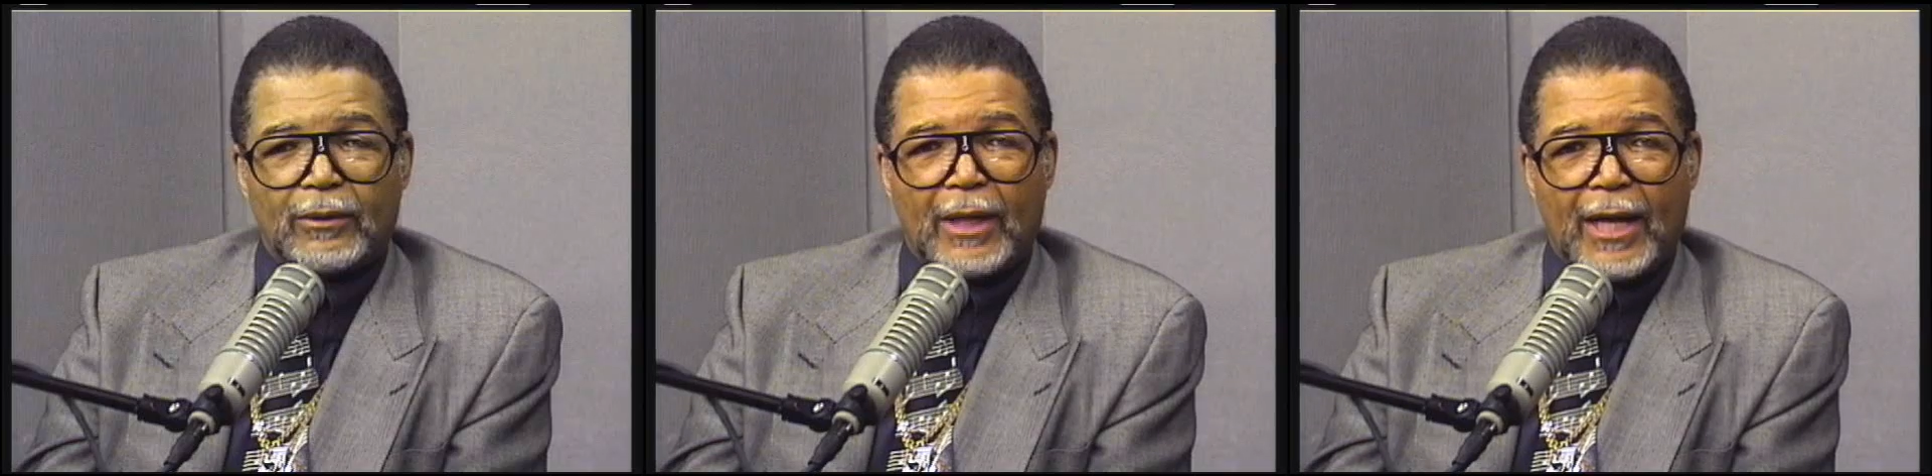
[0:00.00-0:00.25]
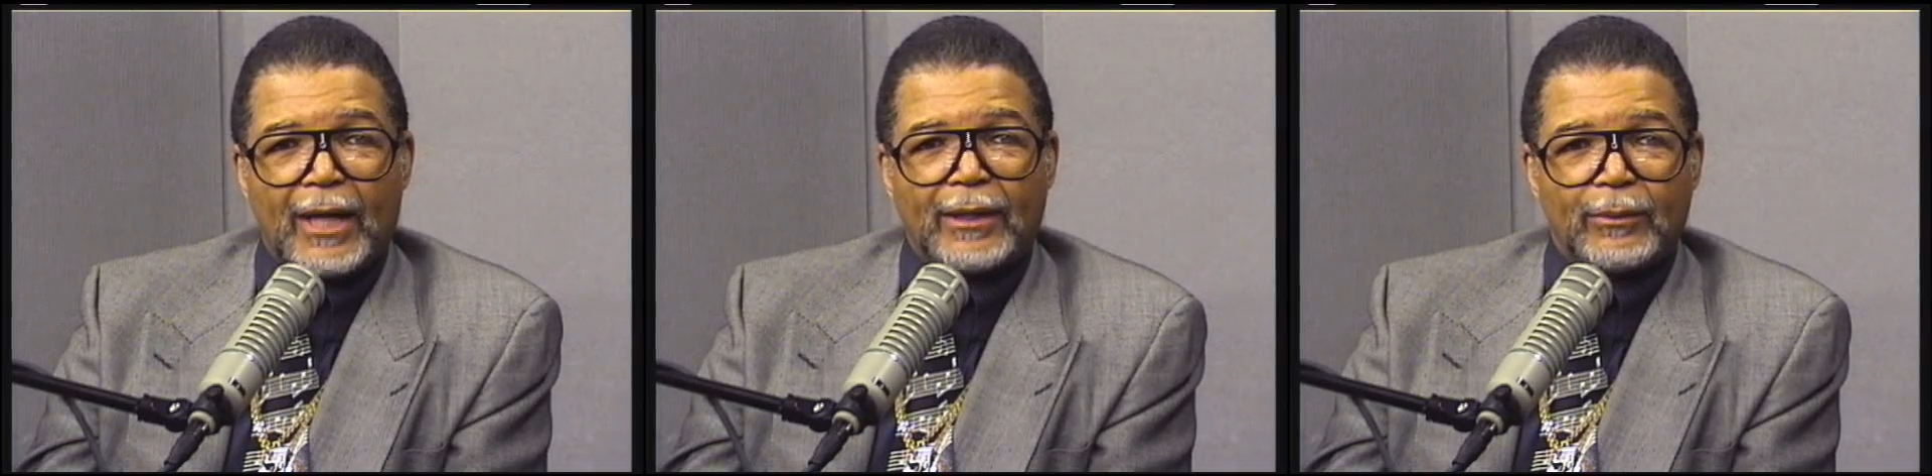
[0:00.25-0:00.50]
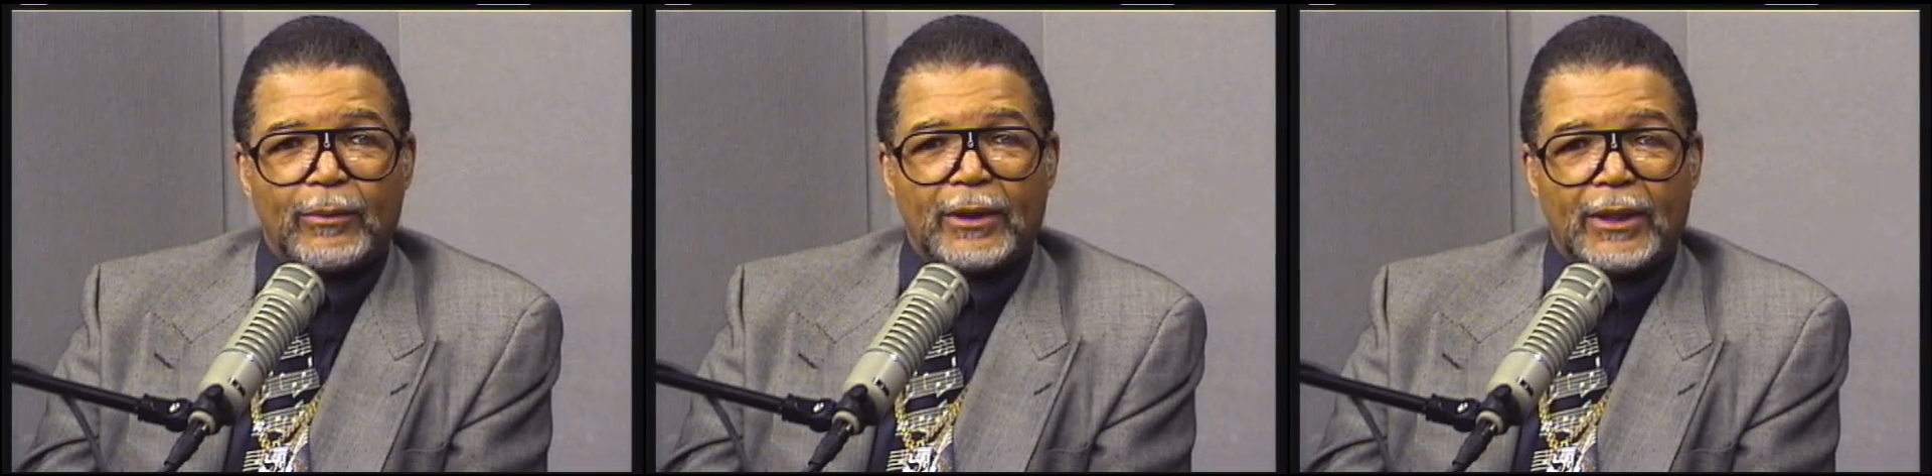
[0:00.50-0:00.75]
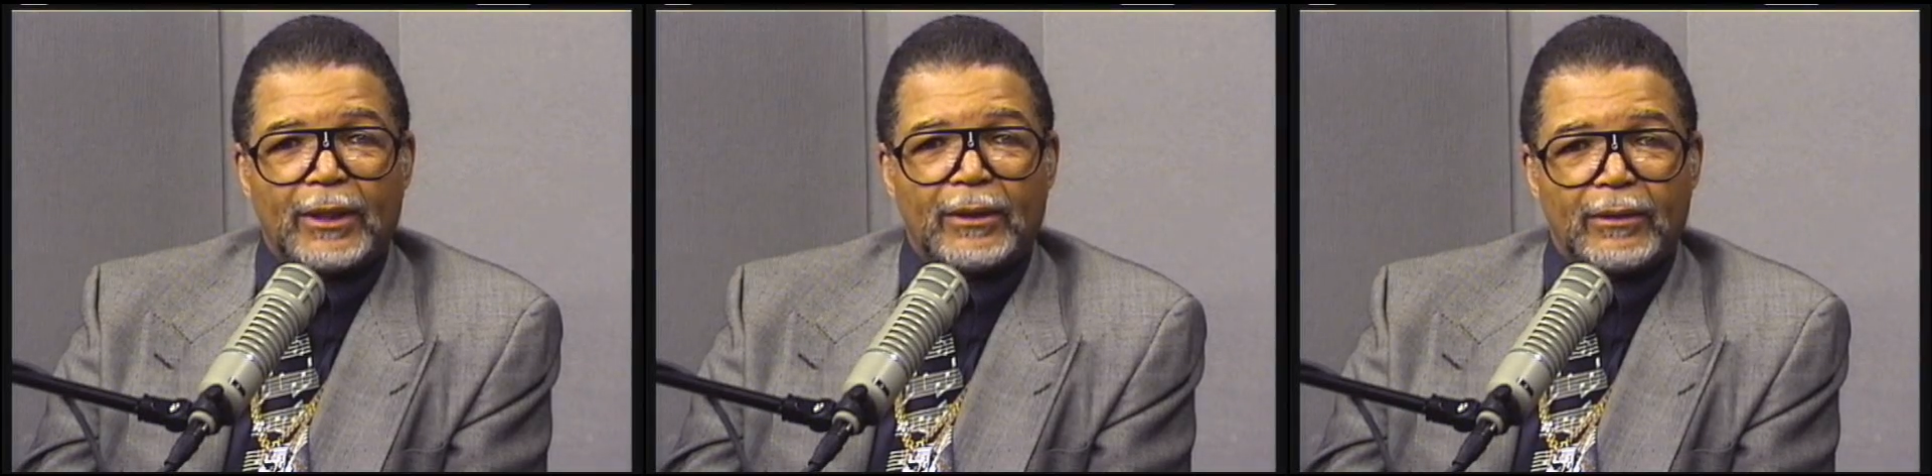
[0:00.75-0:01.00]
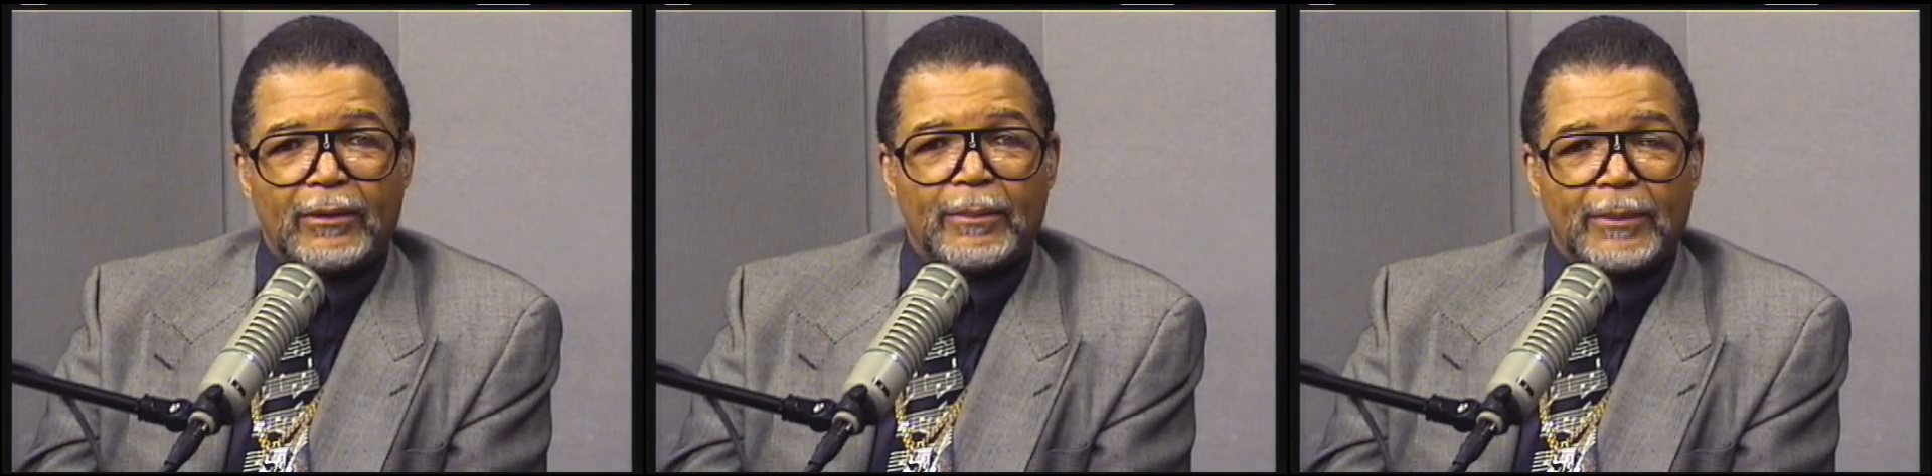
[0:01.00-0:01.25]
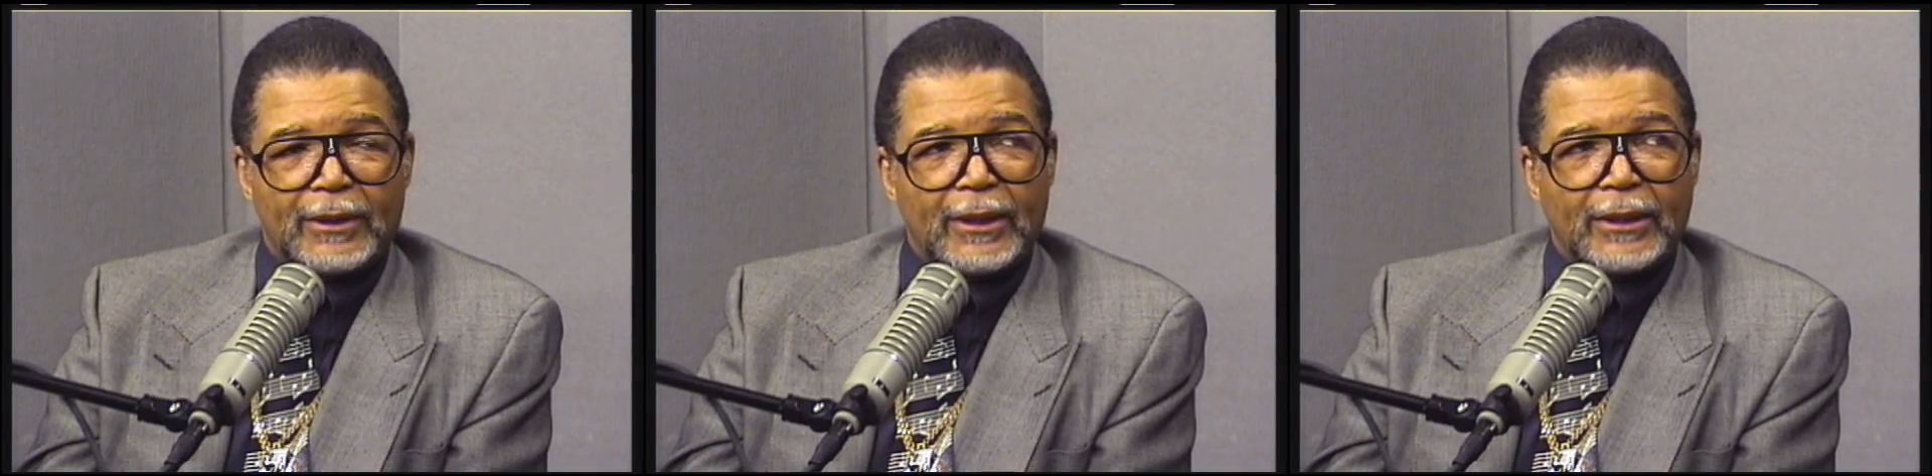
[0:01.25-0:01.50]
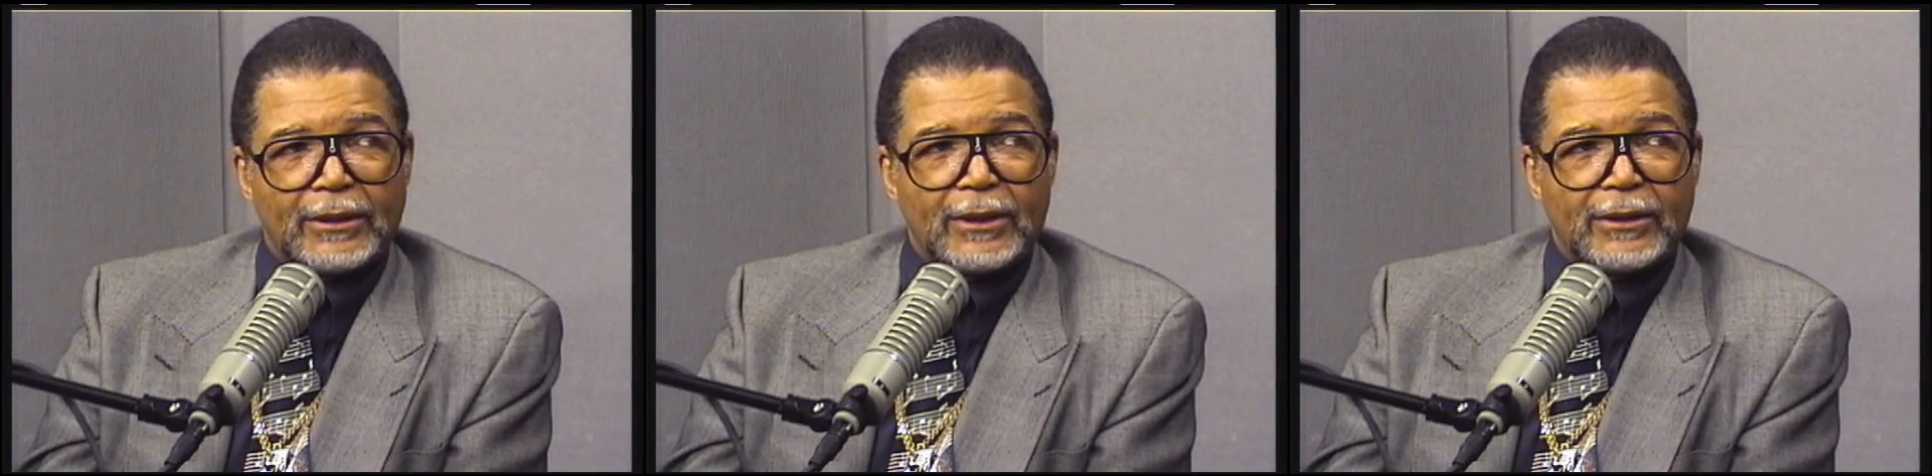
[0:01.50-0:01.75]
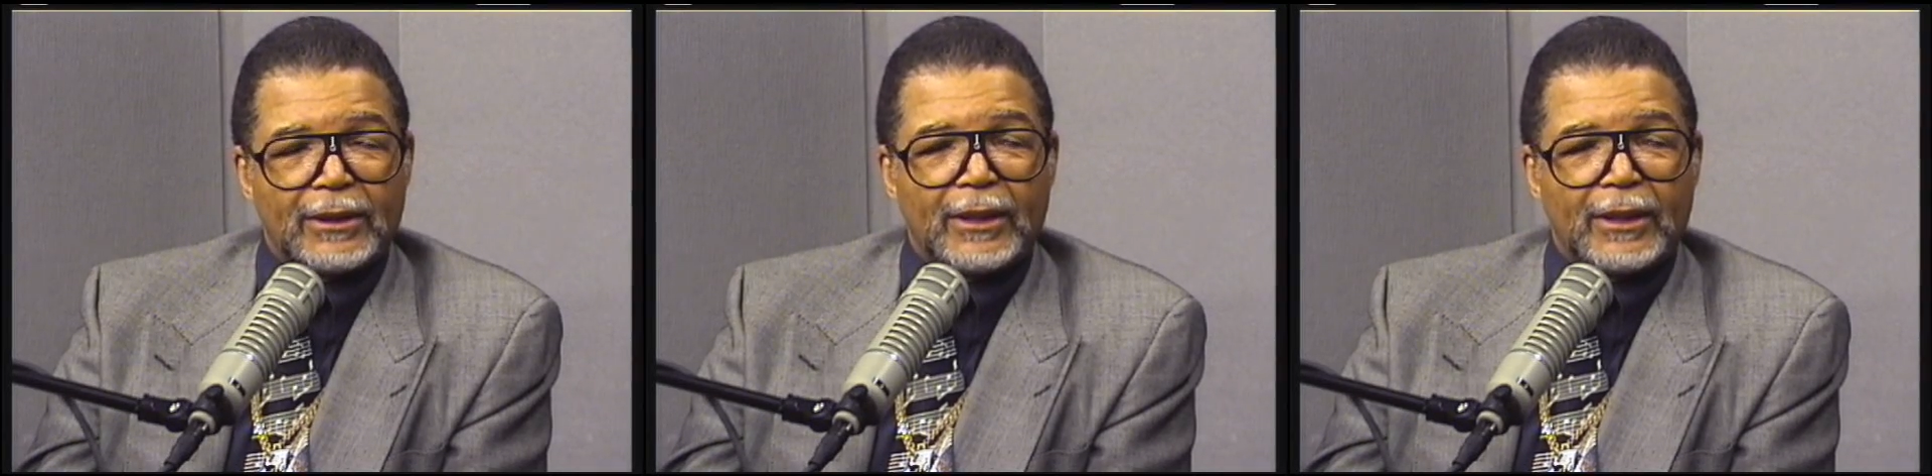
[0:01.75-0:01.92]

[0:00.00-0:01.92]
high that we can't hear them, but they exist.